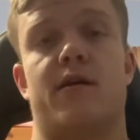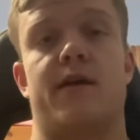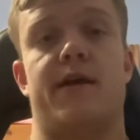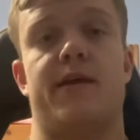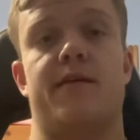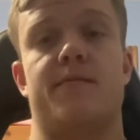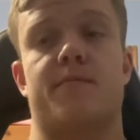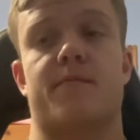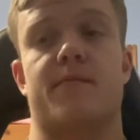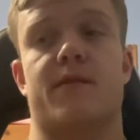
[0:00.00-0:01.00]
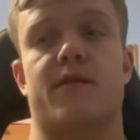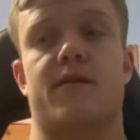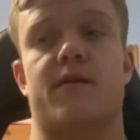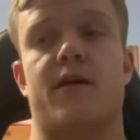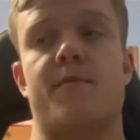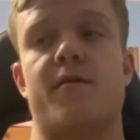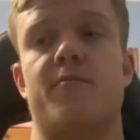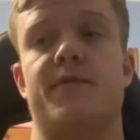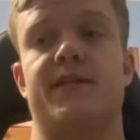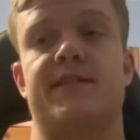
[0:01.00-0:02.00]
And I'm
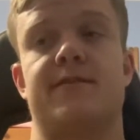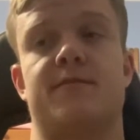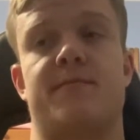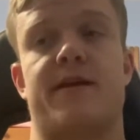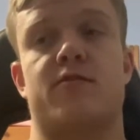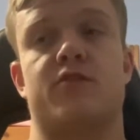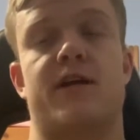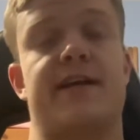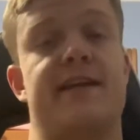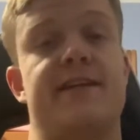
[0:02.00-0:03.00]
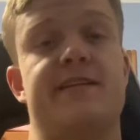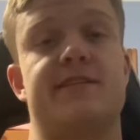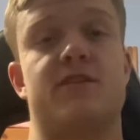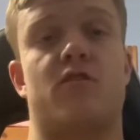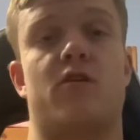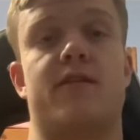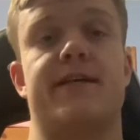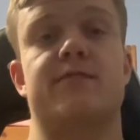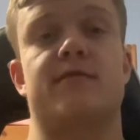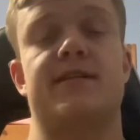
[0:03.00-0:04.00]
hoping this gets him back on track. He didn't start.
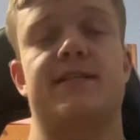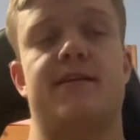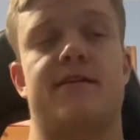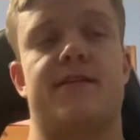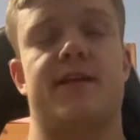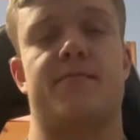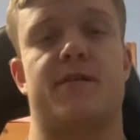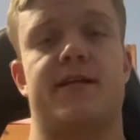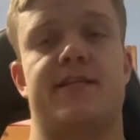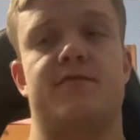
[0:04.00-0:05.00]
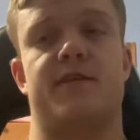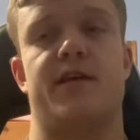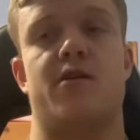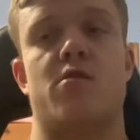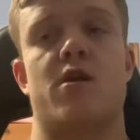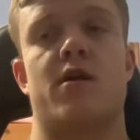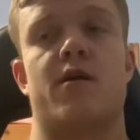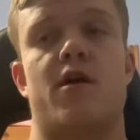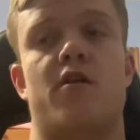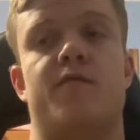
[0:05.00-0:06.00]
That's what I said, I think, in my last video.
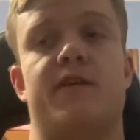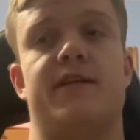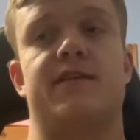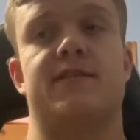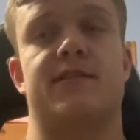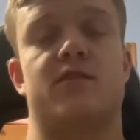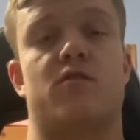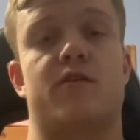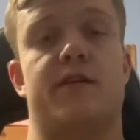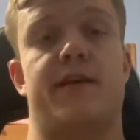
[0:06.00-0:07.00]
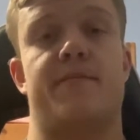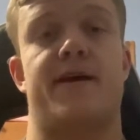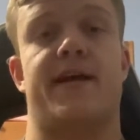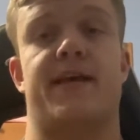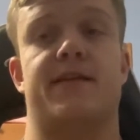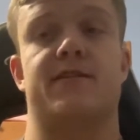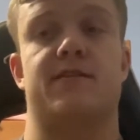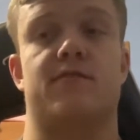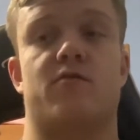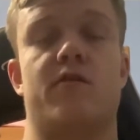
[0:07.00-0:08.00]
Hopefully he doesn't start to get back into
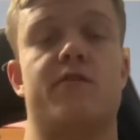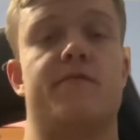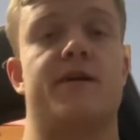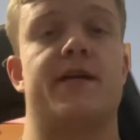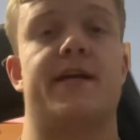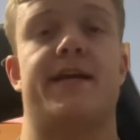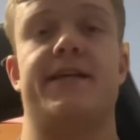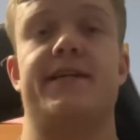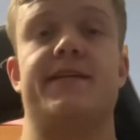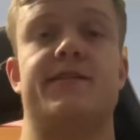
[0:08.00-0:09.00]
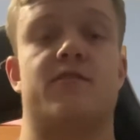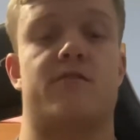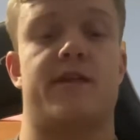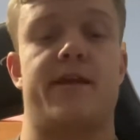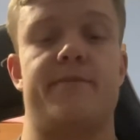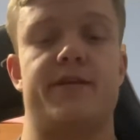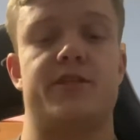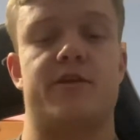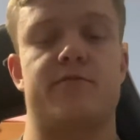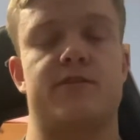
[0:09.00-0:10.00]
the groove. And he didn't start. Damian
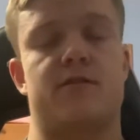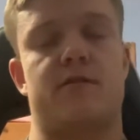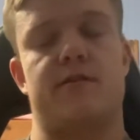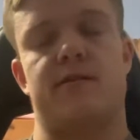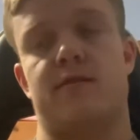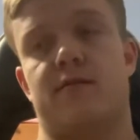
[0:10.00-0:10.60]
Jones started.